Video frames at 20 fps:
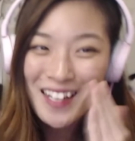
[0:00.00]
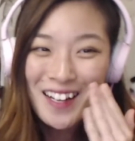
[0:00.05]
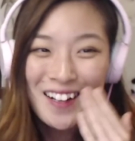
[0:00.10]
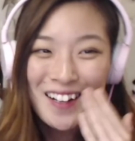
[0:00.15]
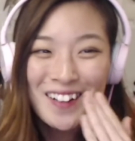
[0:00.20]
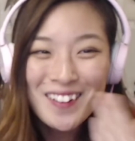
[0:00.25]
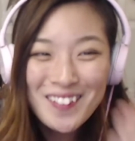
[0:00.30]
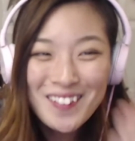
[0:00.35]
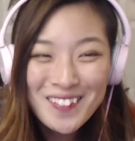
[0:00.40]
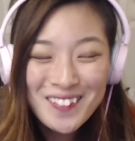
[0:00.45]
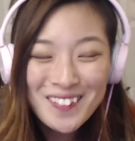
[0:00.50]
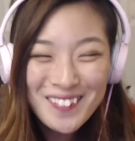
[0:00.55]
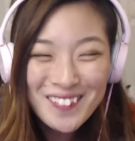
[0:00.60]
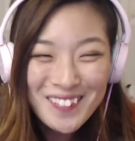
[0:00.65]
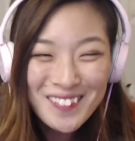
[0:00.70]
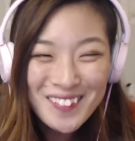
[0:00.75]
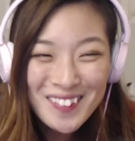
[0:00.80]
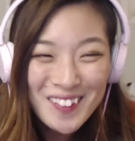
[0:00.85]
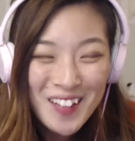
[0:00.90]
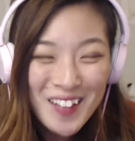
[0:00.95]

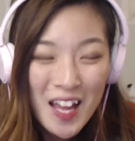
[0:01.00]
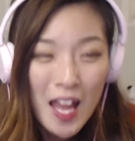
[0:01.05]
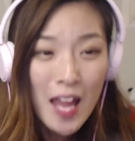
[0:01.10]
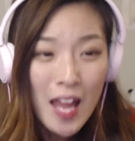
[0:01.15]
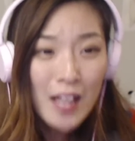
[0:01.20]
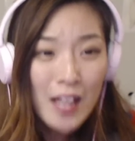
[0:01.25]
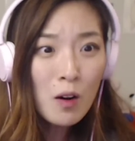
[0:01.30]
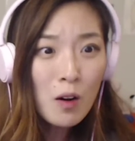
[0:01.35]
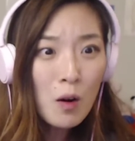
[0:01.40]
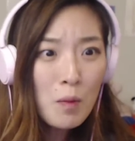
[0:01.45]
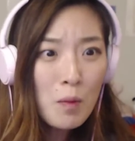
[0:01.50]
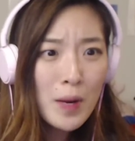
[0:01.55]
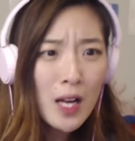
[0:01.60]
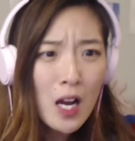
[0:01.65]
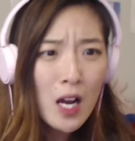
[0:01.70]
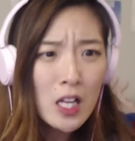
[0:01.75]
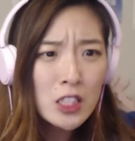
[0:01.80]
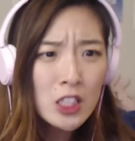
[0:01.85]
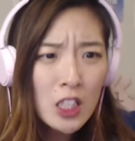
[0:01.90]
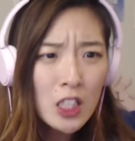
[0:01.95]
Oh, and oh my
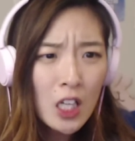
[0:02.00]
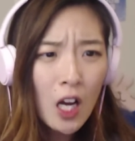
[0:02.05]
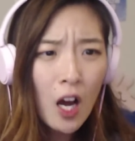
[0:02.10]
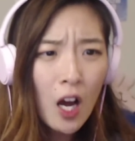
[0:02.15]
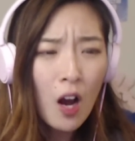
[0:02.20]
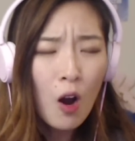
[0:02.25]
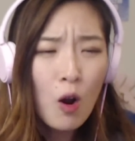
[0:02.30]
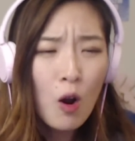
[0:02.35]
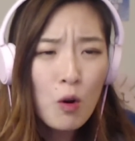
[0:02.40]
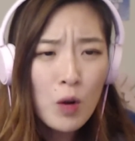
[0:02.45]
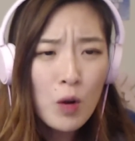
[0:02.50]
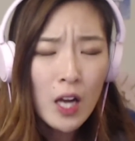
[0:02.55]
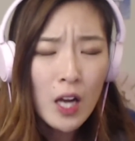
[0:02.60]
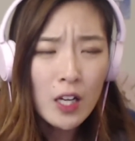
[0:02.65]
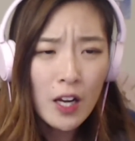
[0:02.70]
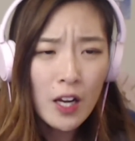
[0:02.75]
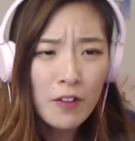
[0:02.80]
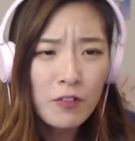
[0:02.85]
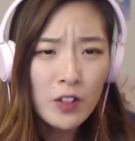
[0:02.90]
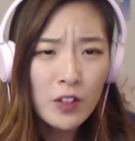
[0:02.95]
gosh. Oh God,
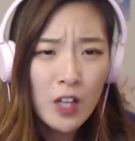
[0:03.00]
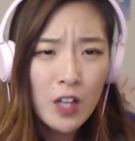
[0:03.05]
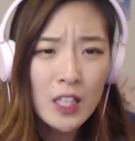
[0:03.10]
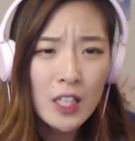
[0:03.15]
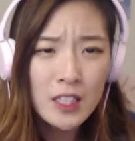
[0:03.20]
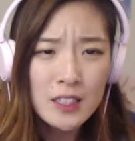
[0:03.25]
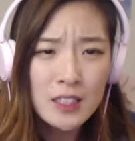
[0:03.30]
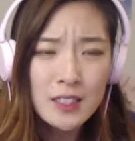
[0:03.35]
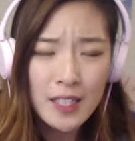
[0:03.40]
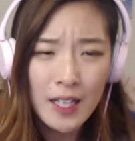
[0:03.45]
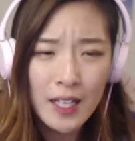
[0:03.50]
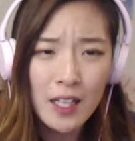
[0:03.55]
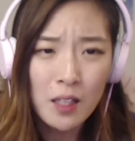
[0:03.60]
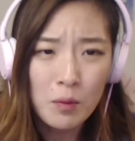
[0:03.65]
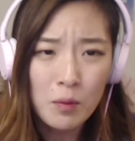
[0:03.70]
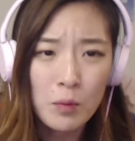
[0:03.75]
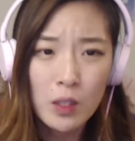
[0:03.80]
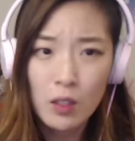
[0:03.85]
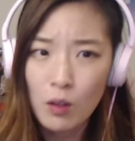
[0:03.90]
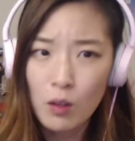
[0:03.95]
I forgot his
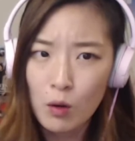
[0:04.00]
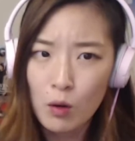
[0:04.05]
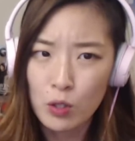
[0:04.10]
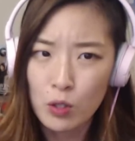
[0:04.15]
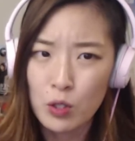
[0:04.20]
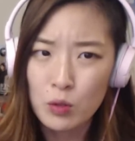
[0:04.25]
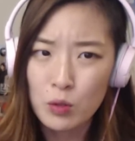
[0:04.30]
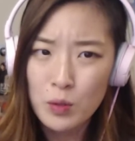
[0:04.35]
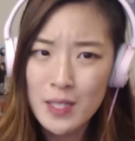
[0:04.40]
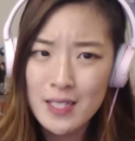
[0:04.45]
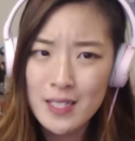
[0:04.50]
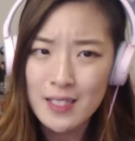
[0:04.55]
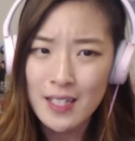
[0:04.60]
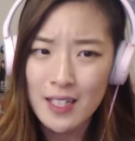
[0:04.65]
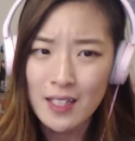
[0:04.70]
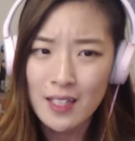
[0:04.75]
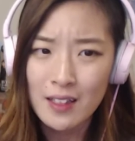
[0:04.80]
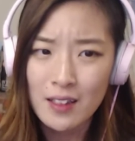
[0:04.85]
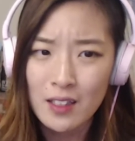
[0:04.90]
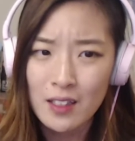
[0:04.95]
name. Oh, who is
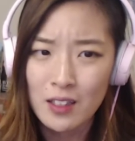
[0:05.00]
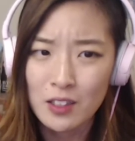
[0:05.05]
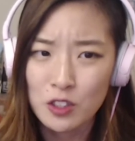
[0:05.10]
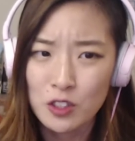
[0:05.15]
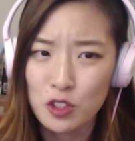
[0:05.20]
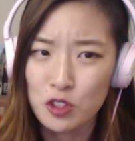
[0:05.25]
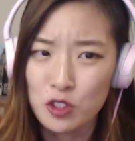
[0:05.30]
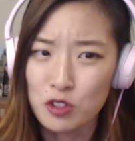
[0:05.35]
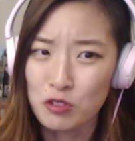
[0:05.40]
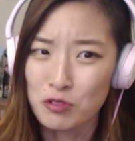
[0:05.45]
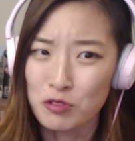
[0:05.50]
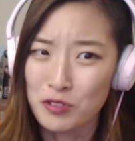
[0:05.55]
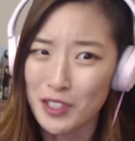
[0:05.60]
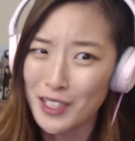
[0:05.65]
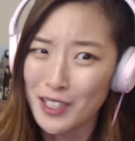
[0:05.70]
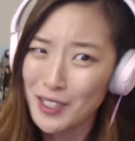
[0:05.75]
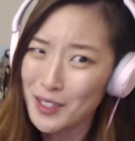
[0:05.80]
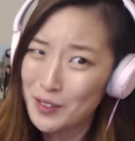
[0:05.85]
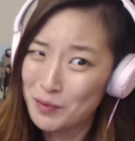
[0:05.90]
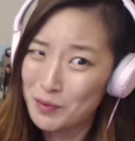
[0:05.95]
in the
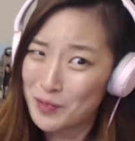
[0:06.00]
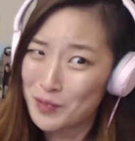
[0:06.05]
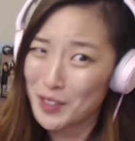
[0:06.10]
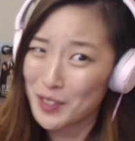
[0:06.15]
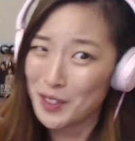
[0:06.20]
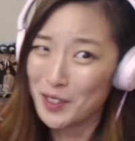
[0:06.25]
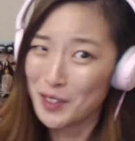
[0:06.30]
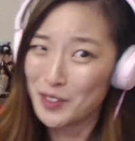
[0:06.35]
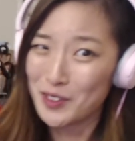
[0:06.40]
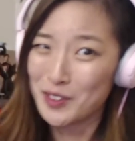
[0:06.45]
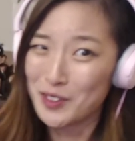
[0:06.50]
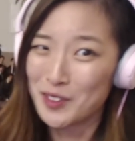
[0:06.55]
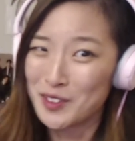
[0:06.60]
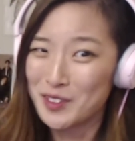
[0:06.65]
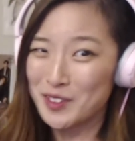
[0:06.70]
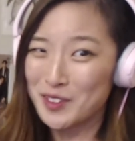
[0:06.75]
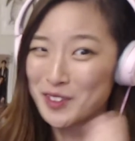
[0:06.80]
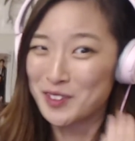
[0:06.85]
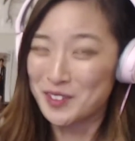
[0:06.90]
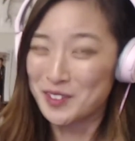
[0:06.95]
striped
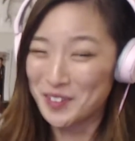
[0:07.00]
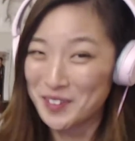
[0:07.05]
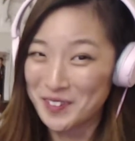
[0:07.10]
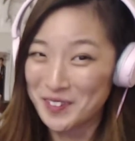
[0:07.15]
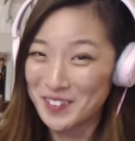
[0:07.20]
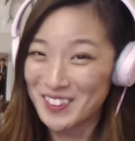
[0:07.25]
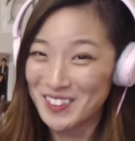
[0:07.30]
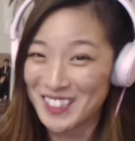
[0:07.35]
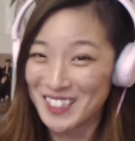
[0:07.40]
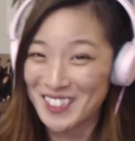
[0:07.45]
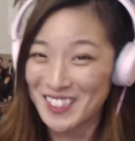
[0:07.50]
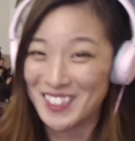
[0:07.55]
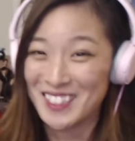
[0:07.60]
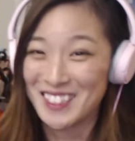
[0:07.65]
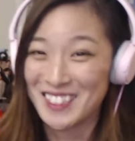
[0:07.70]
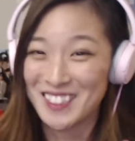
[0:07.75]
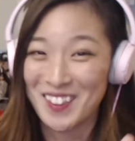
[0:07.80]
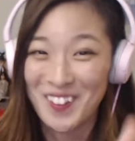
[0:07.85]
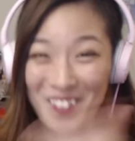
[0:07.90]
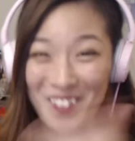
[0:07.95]
suit? Cause
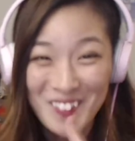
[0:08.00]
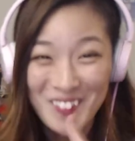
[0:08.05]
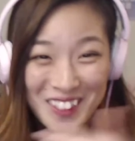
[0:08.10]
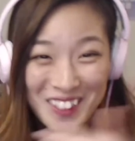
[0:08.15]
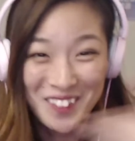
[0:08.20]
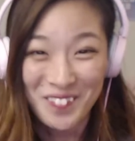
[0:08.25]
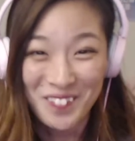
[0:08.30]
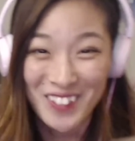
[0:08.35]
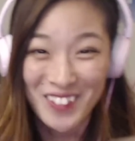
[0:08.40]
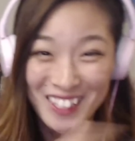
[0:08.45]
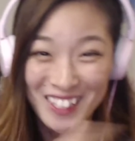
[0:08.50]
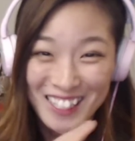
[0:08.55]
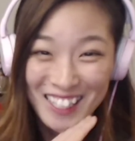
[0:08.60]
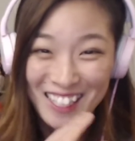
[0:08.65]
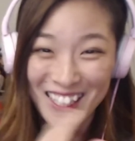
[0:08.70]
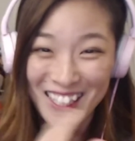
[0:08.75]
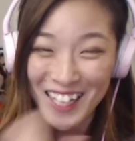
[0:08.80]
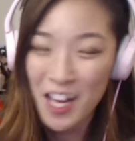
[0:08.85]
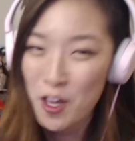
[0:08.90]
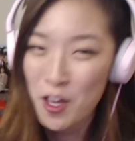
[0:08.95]
holy
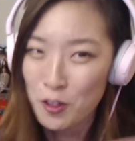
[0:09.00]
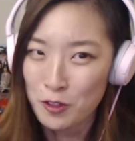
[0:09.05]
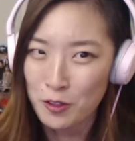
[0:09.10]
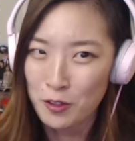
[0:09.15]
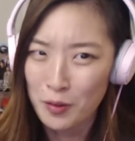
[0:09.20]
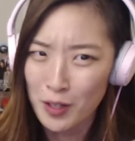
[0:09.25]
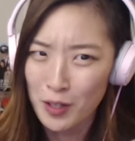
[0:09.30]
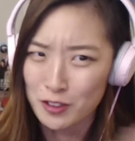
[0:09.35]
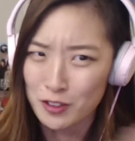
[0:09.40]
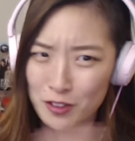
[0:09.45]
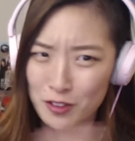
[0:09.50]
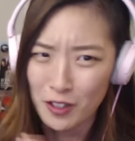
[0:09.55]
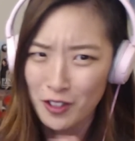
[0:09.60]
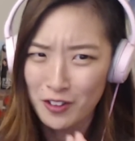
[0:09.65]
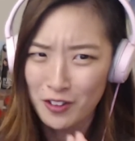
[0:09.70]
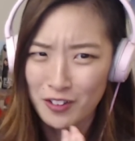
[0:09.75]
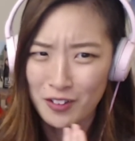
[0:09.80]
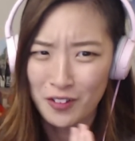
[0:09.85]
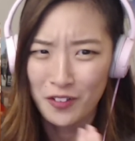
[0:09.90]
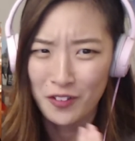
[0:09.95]
moly, you are so
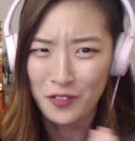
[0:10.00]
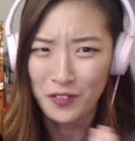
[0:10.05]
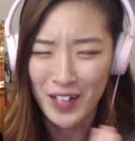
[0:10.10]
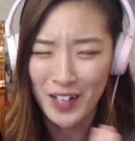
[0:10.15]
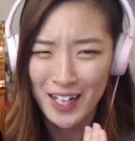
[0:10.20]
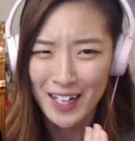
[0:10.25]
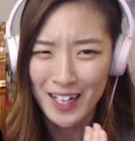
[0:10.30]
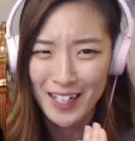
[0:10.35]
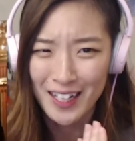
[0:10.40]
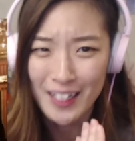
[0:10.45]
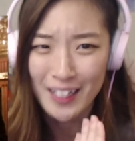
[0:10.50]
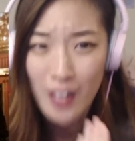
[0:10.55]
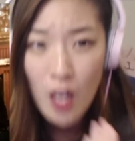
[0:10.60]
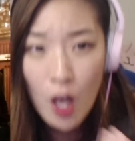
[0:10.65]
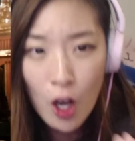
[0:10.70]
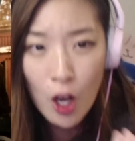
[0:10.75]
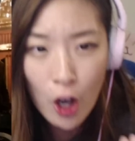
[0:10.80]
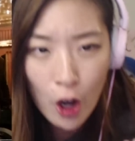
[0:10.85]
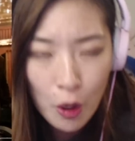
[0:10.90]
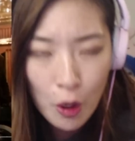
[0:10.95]
fine.
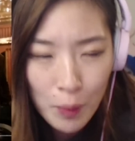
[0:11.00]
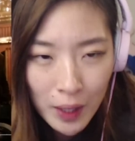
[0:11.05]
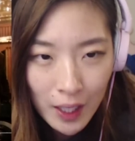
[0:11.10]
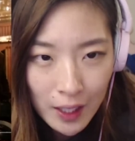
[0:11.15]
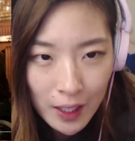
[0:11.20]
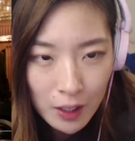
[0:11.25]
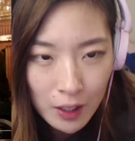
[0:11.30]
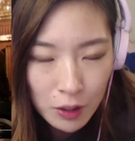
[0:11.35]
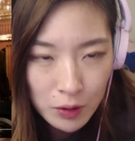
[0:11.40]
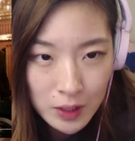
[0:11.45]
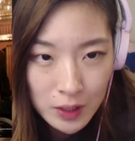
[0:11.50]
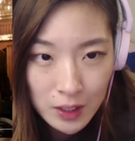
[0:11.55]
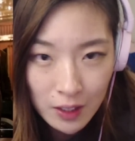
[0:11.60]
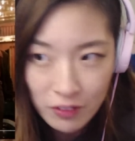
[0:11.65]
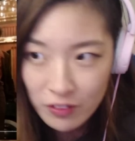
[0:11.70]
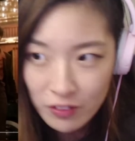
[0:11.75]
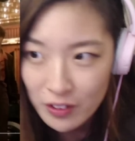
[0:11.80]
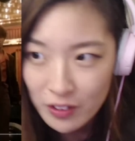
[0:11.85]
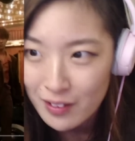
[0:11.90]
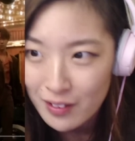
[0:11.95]
Oh my God, who is that
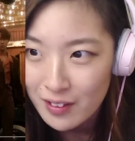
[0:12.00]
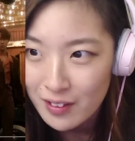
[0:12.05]
for real?